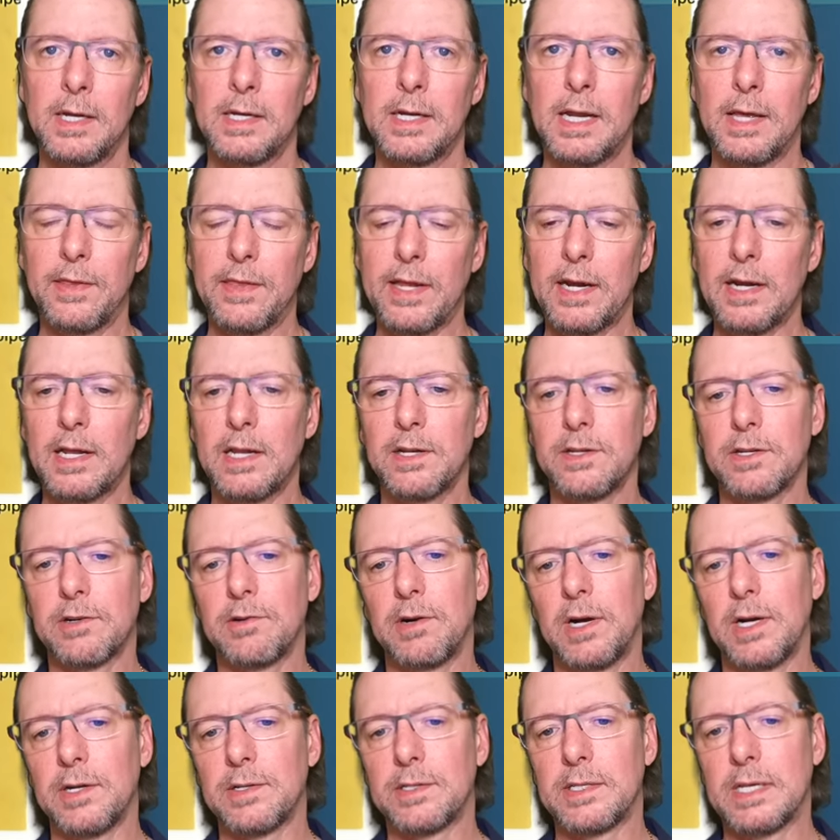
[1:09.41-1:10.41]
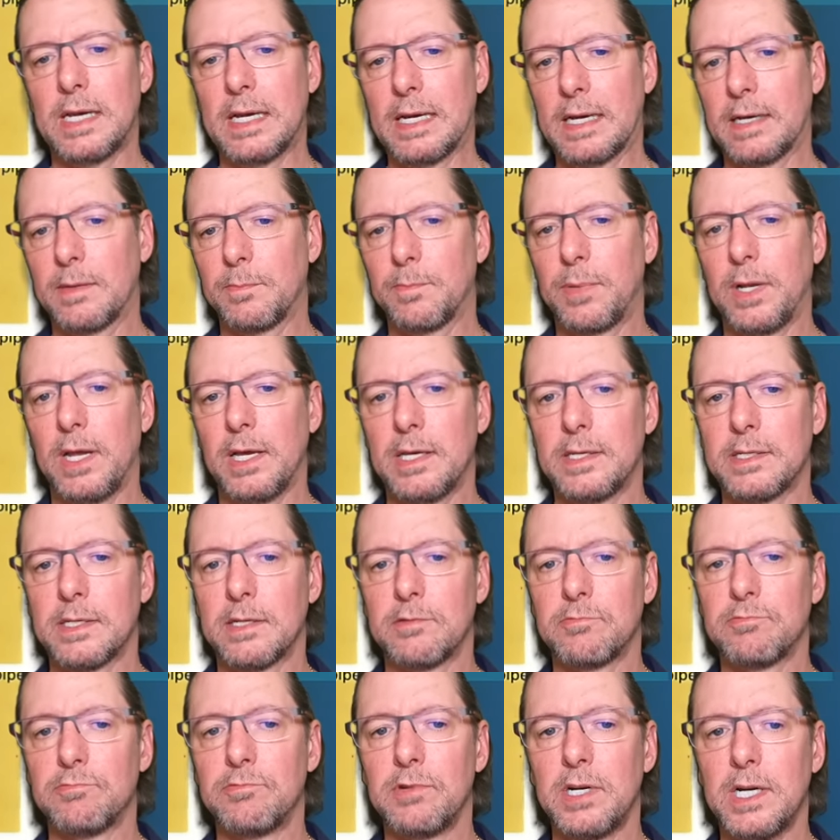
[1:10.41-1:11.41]
Now that underground tank plays
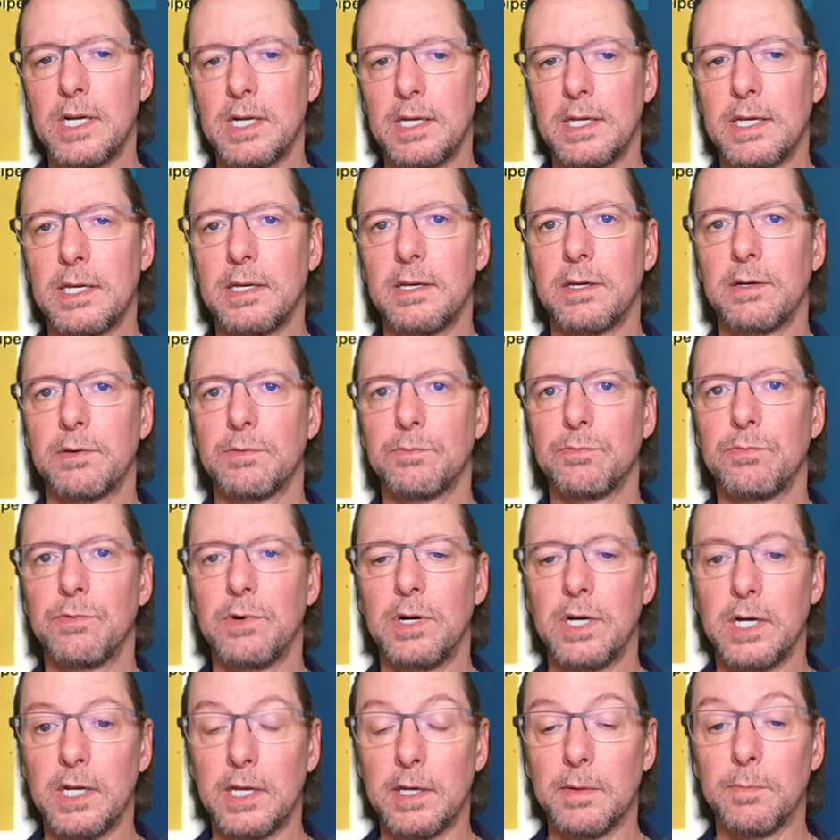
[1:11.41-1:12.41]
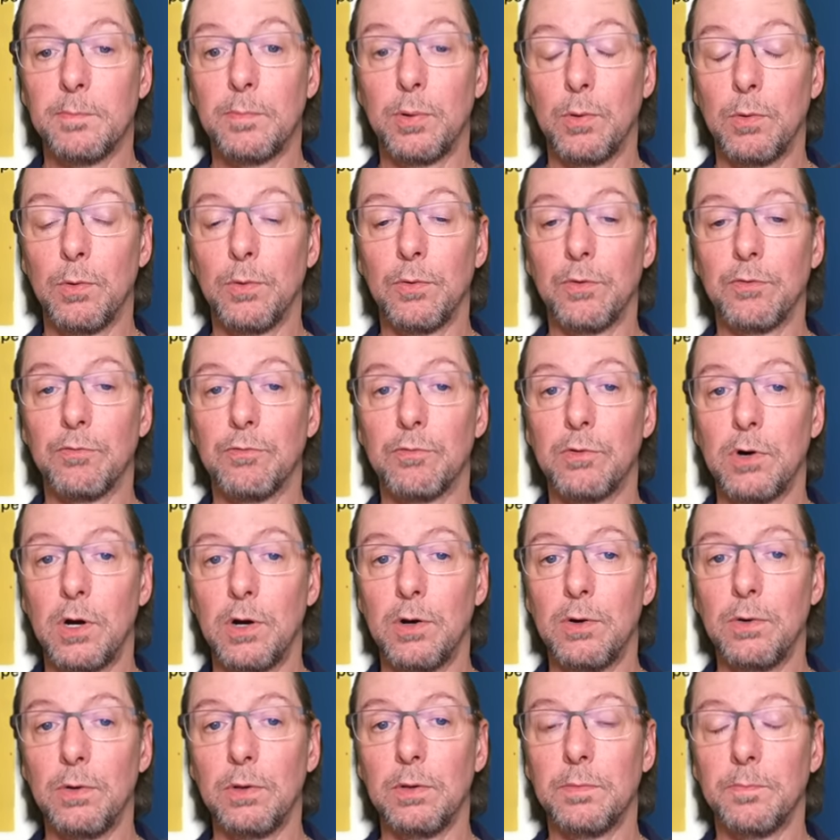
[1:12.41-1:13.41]
a really important
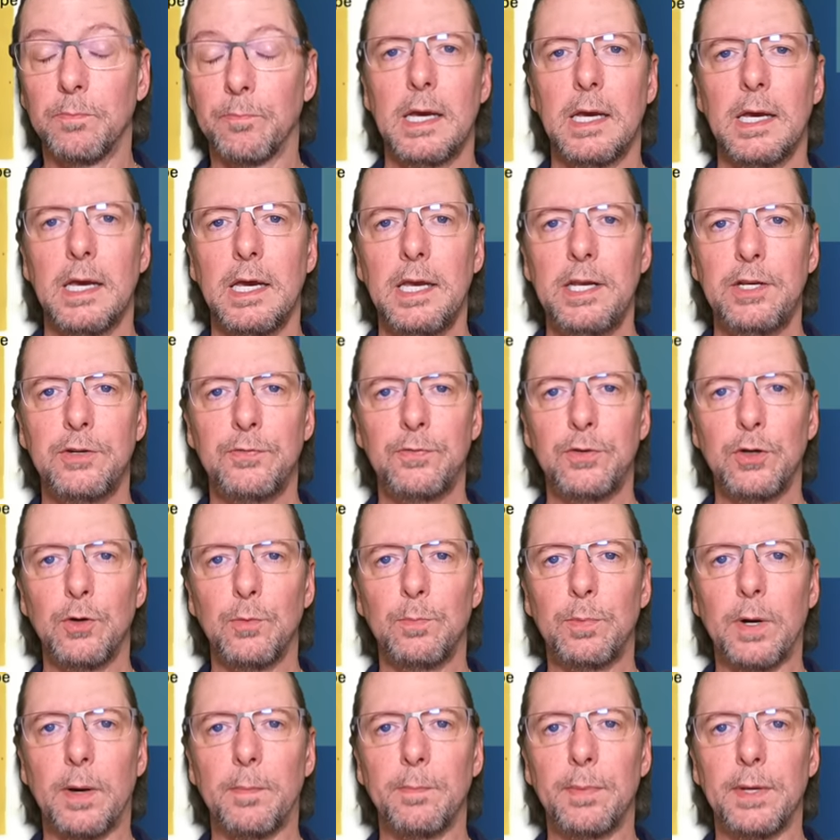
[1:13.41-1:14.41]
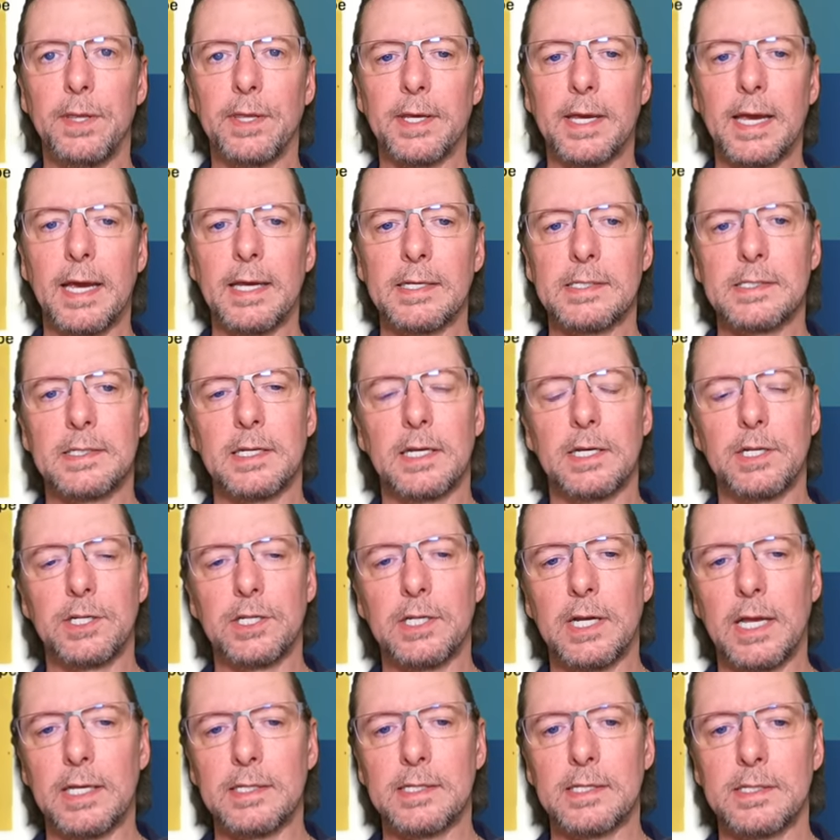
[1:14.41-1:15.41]
role. Each fuel pump in the gas
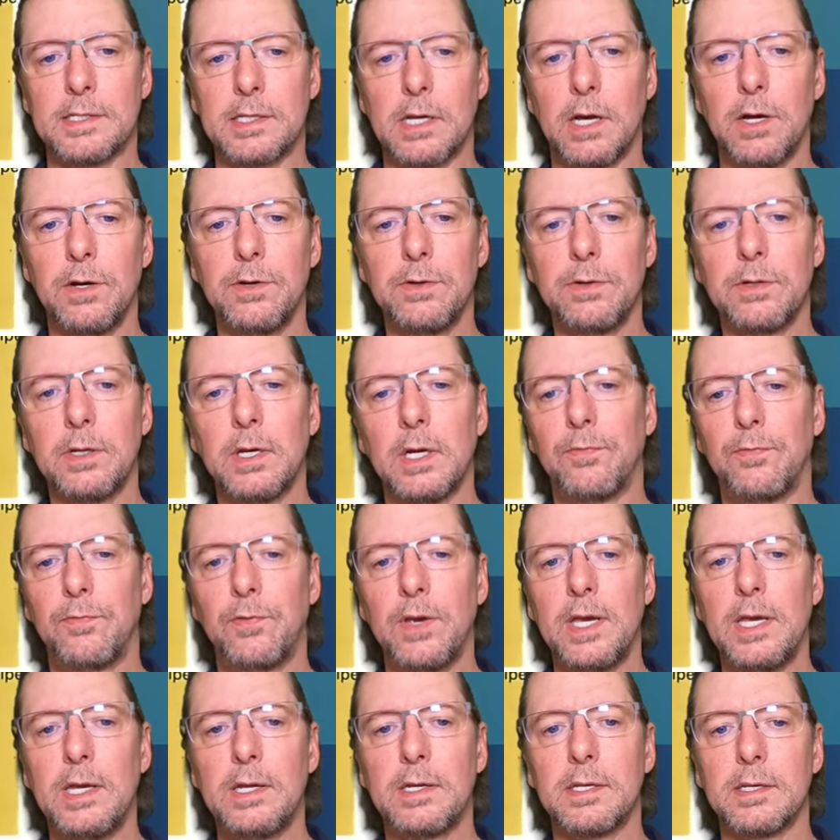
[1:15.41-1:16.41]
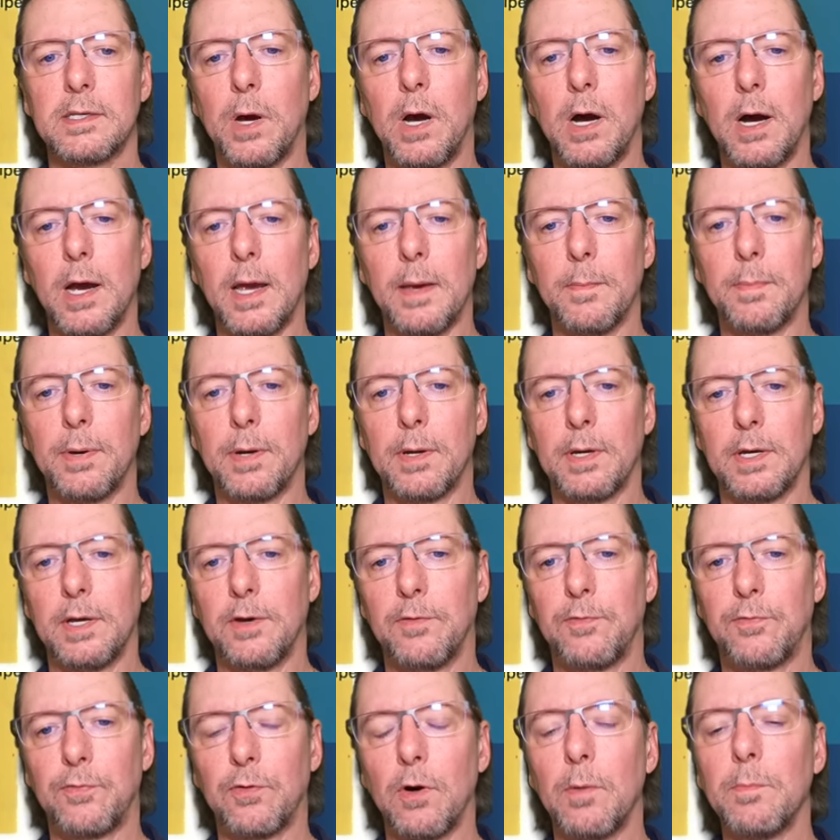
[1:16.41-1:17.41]
station has its own feed pipe
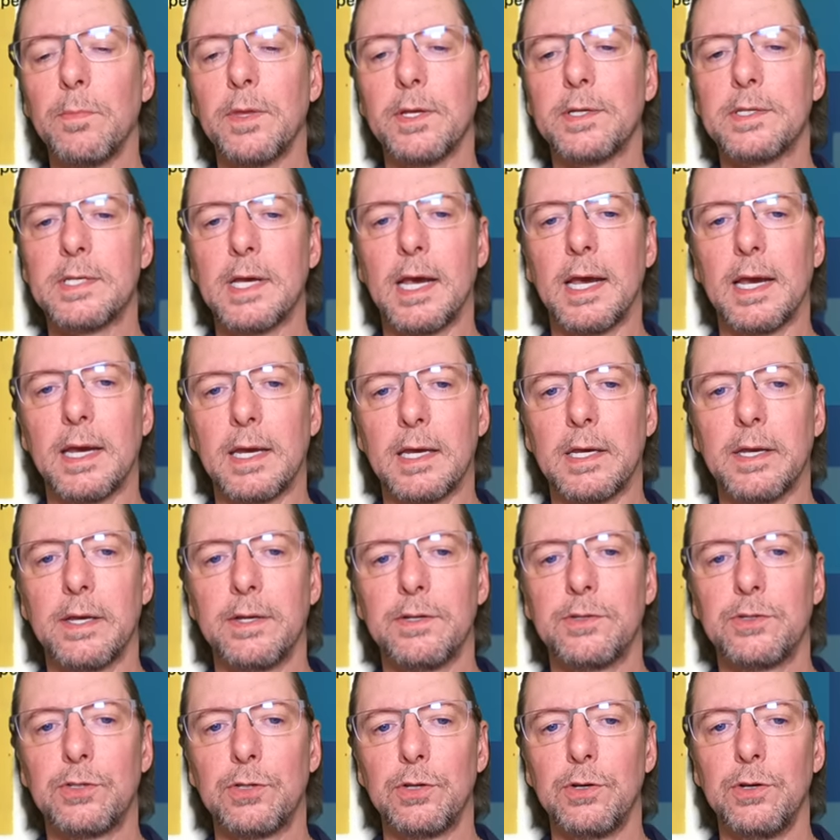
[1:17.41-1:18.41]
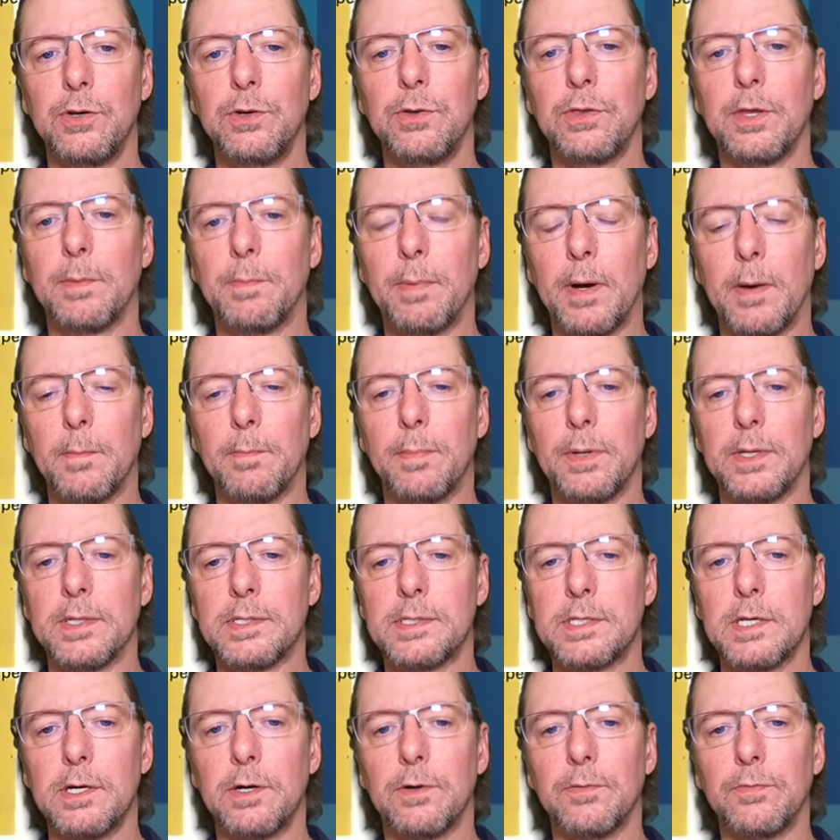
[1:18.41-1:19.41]
from the tank to the pump
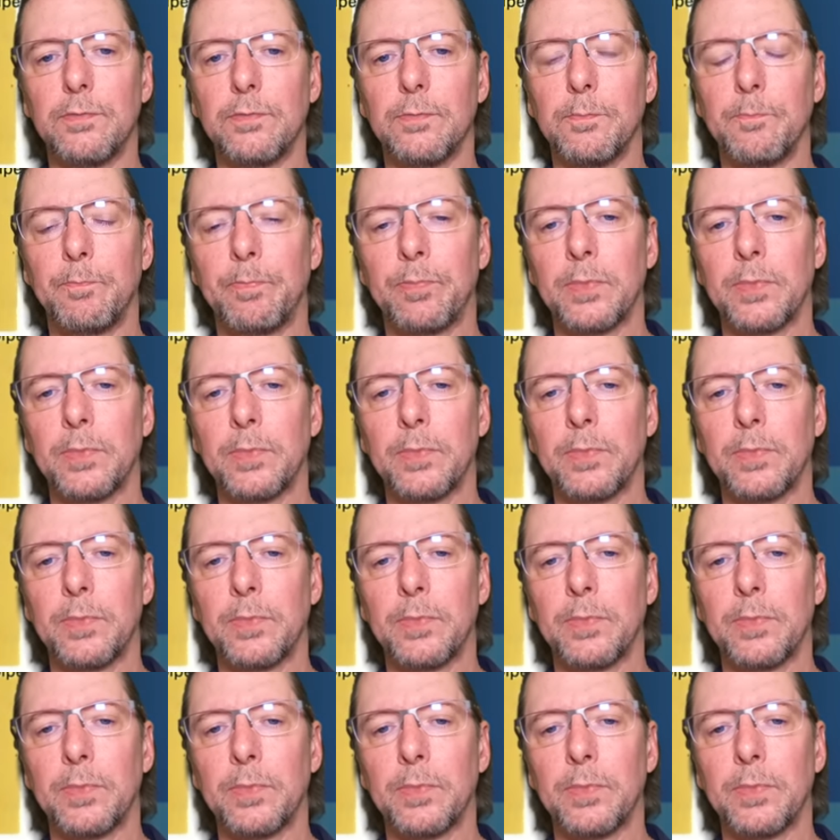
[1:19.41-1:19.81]
itself.